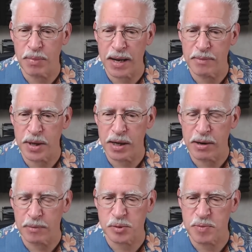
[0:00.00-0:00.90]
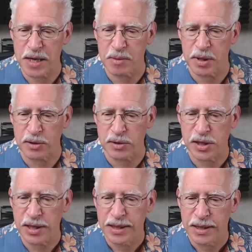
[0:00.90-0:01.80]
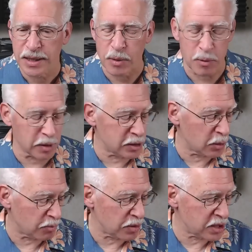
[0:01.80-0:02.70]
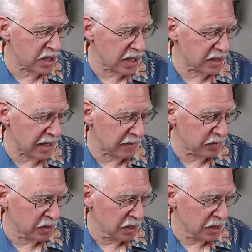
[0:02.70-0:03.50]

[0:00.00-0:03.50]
buy them there, helps pay the bills. We really do appreciate that.